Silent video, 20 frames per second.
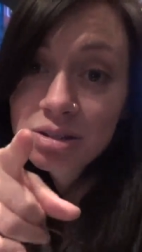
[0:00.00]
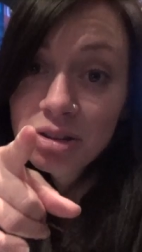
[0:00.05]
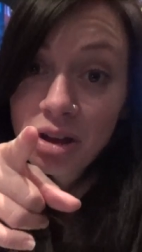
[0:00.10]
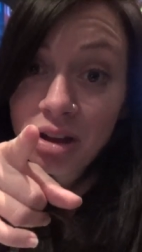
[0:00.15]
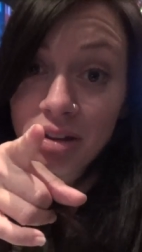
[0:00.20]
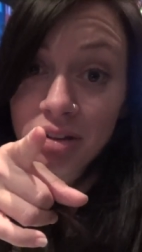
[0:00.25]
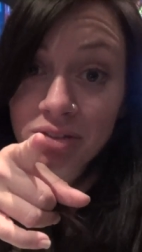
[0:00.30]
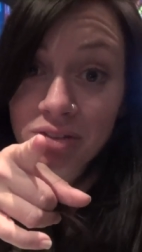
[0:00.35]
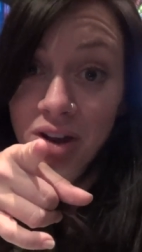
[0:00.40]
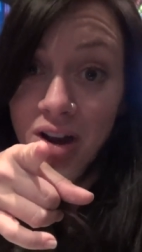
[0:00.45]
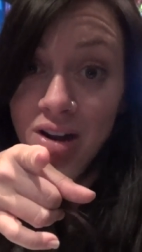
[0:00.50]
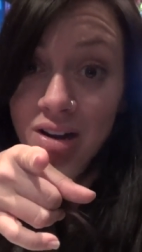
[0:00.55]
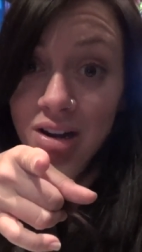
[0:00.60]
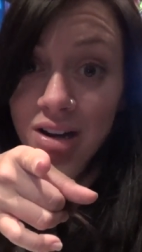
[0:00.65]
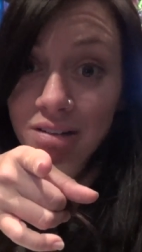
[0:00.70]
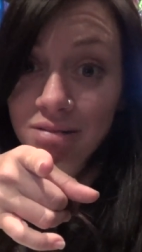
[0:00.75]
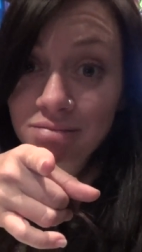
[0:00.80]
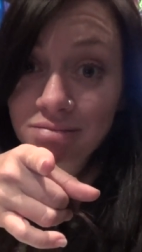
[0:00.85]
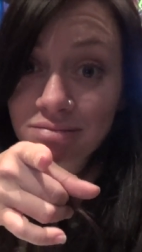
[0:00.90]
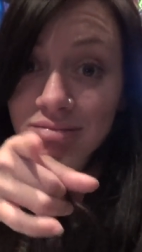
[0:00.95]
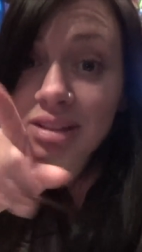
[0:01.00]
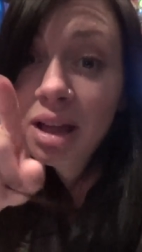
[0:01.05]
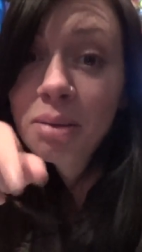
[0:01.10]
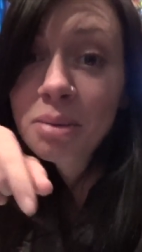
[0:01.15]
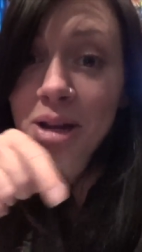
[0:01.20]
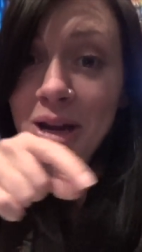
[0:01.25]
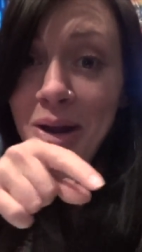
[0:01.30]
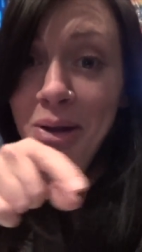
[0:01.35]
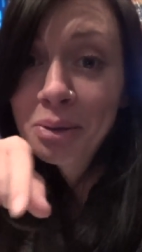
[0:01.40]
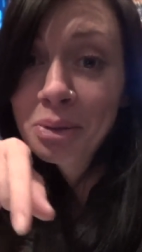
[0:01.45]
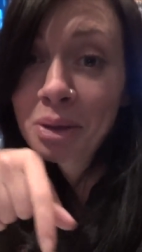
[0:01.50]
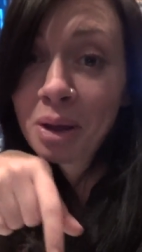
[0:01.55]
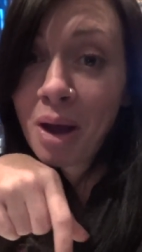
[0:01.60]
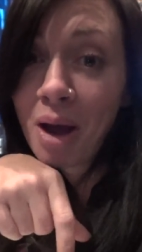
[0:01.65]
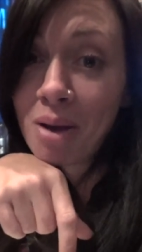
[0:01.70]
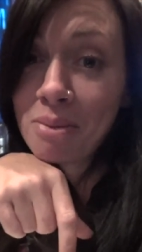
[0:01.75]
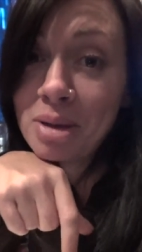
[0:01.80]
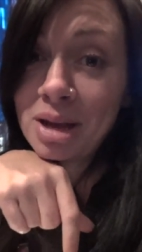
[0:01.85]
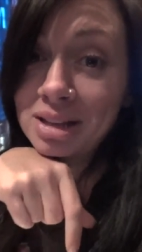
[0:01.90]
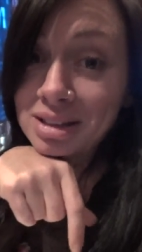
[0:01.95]
to the Olive Garden? Let me know in the
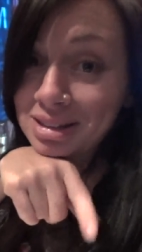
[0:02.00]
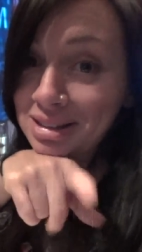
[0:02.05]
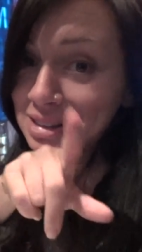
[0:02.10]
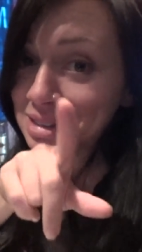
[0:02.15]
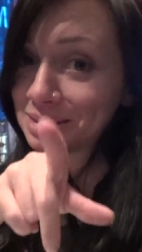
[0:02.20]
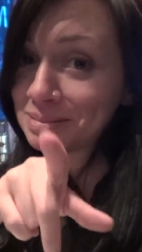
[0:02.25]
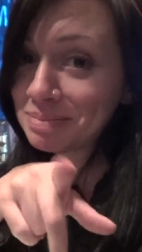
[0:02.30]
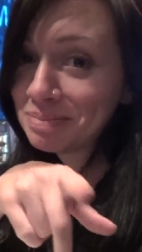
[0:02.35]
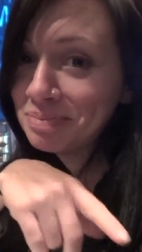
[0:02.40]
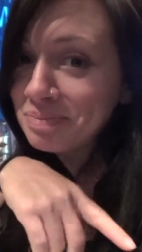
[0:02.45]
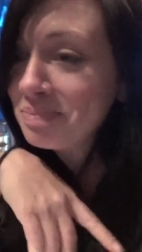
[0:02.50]
comments.